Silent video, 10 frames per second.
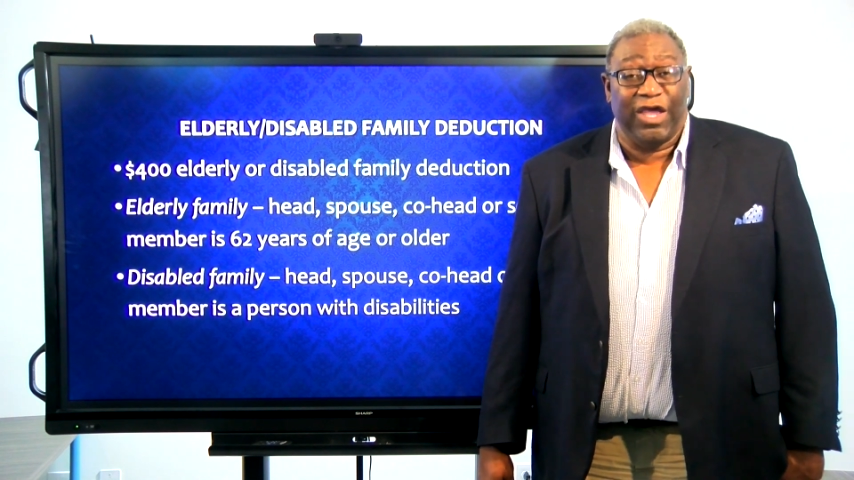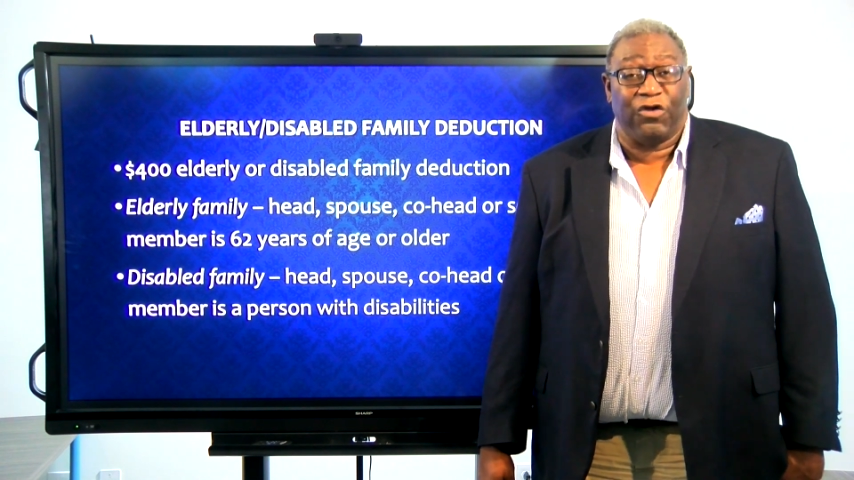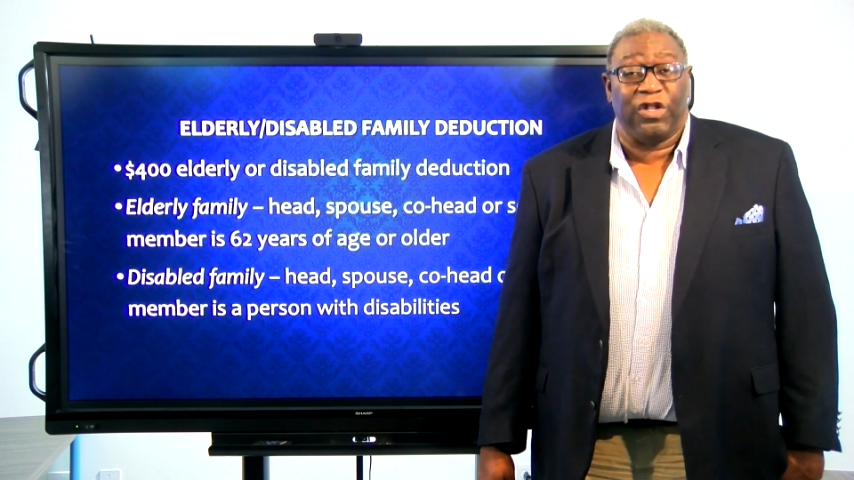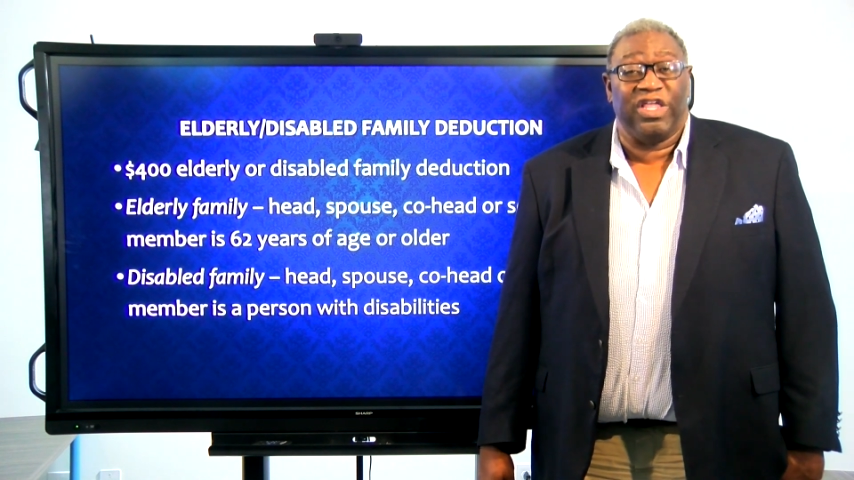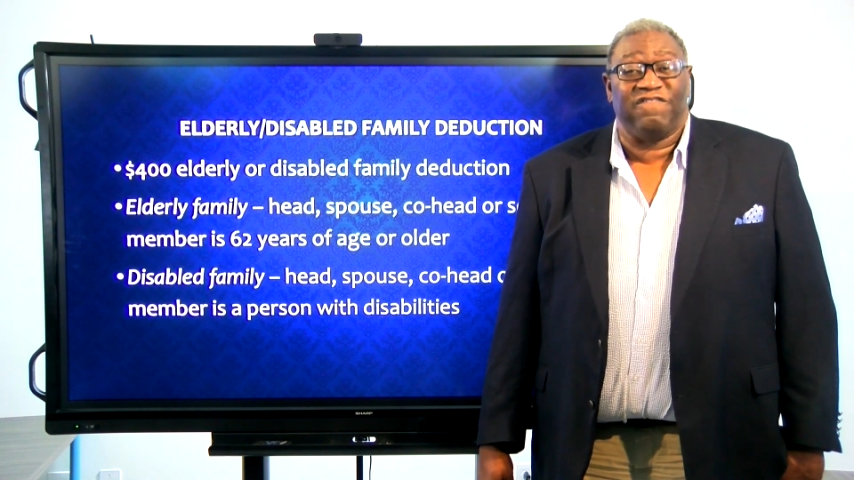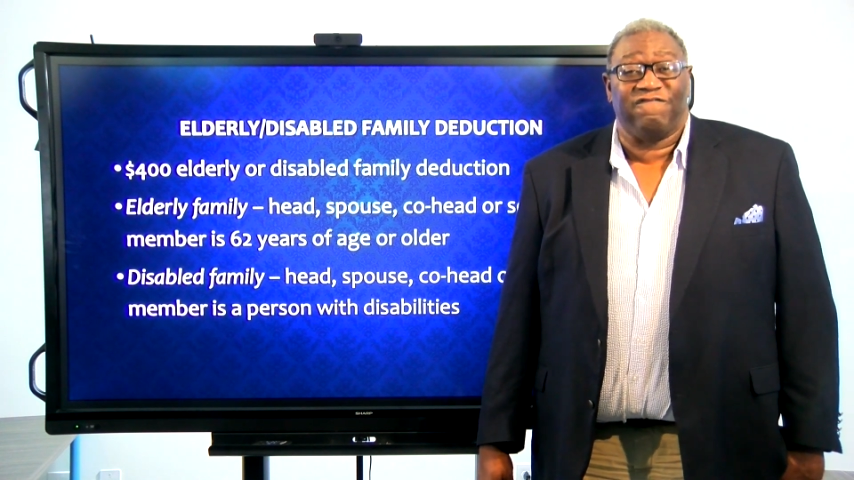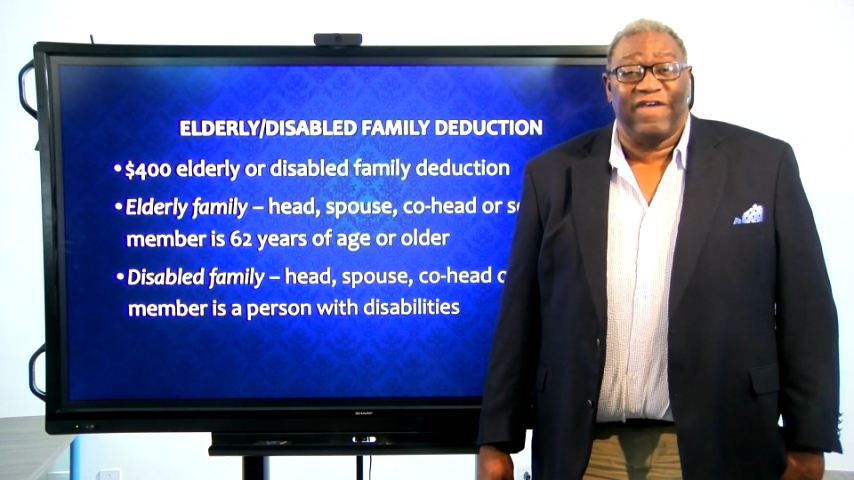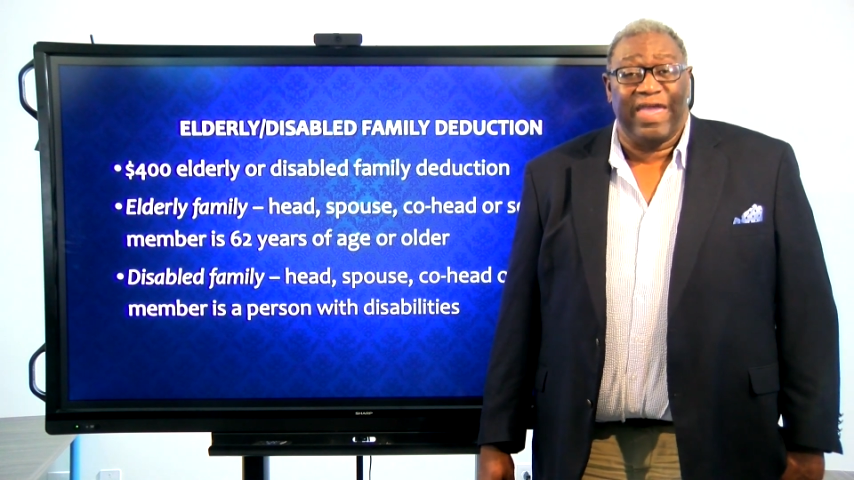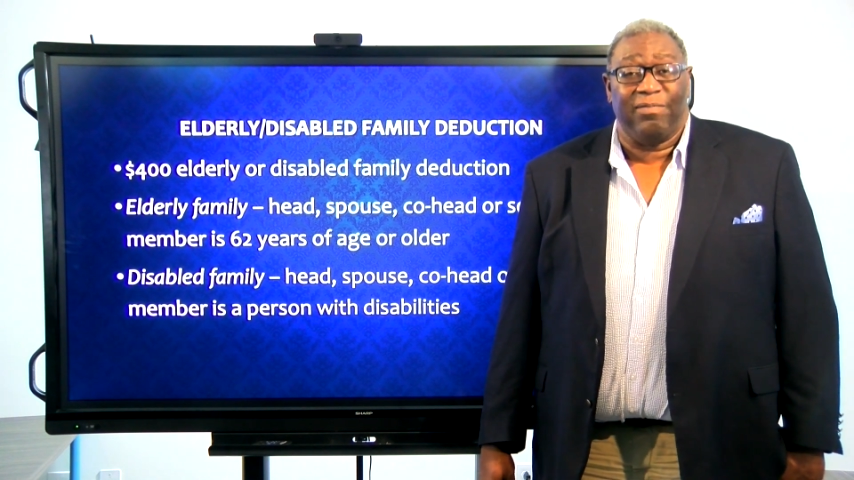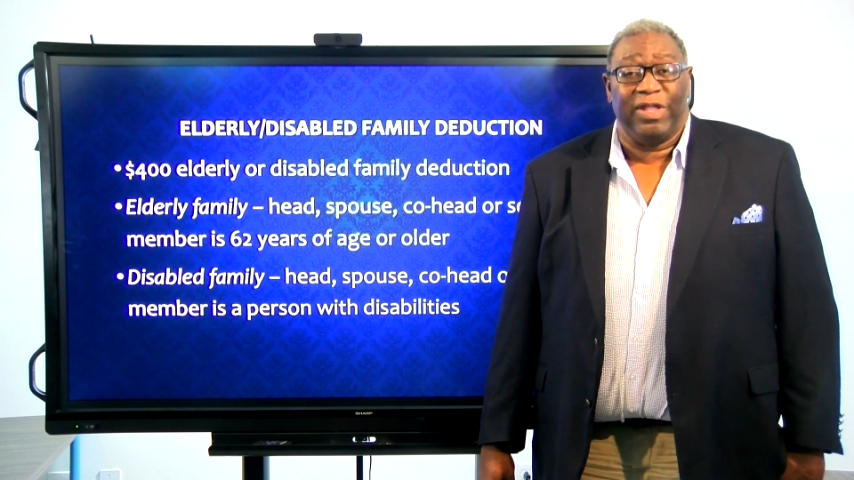elderly
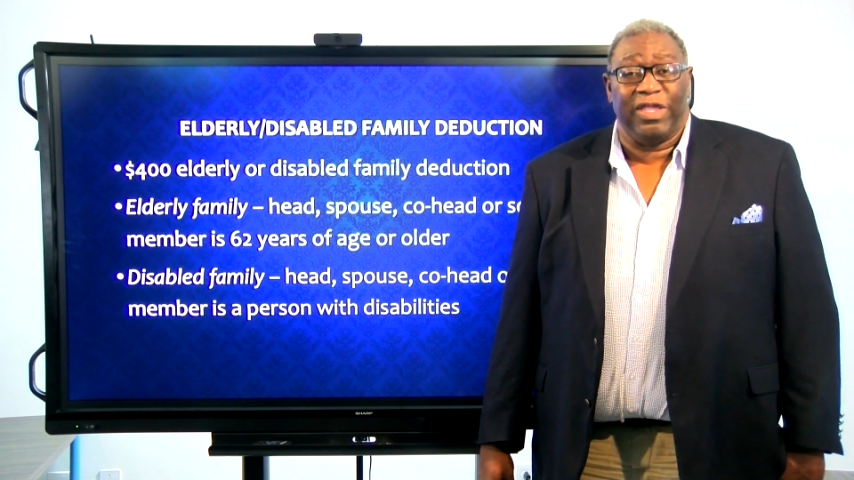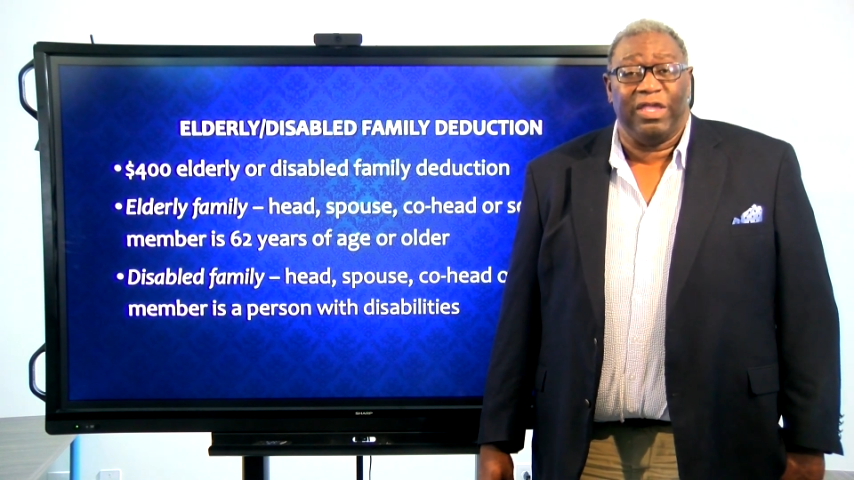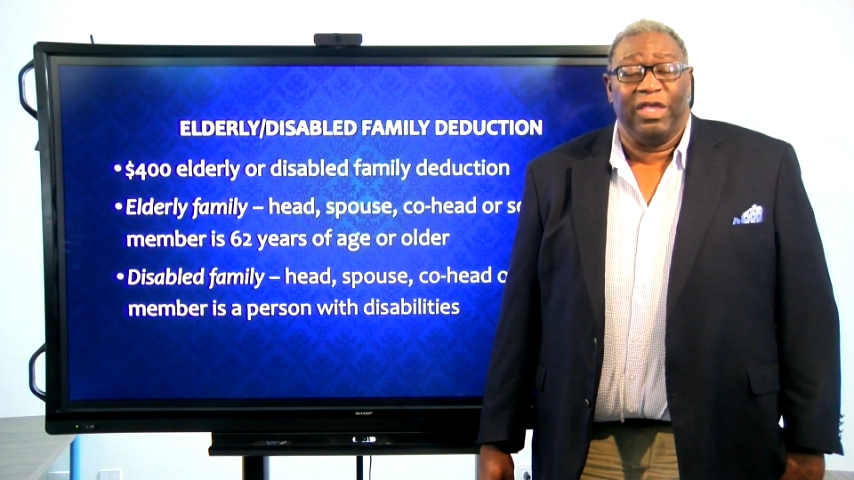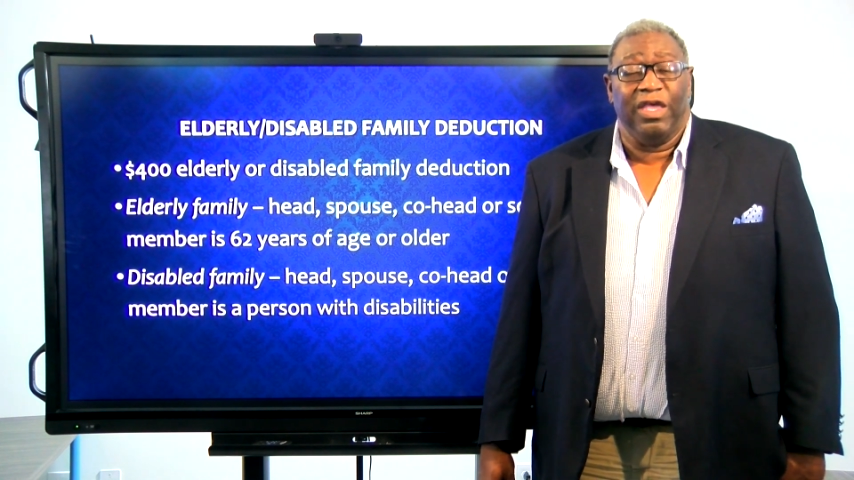family